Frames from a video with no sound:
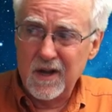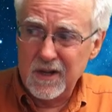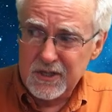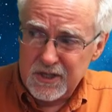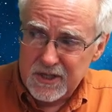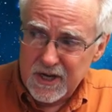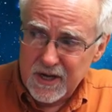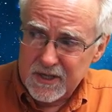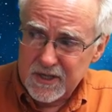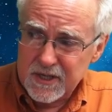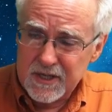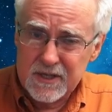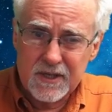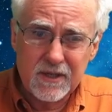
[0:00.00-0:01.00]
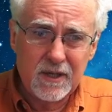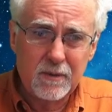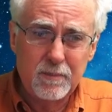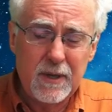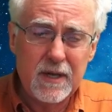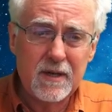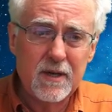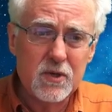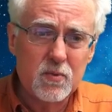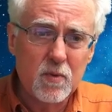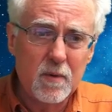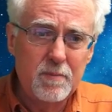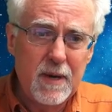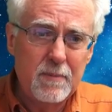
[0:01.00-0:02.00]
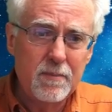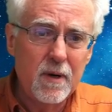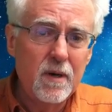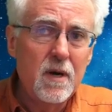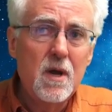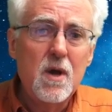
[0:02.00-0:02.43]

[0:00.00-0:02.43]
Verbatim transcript: adjust this a little bit, because remember